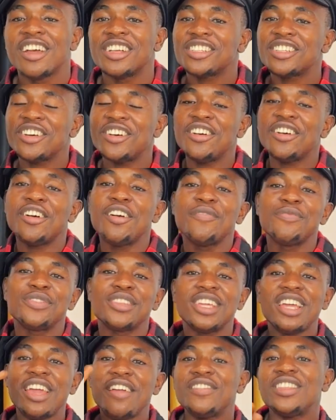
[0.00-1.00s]
So
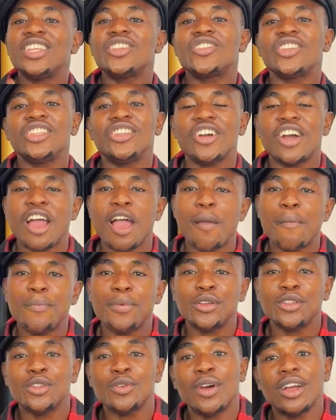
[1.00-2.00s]
if this video help
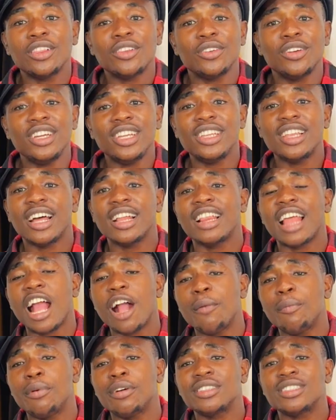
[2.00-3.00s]
you, don't forget to hit that
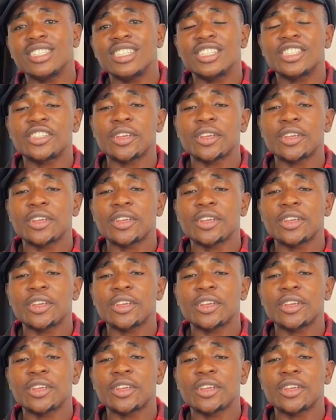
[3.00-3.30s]
like button,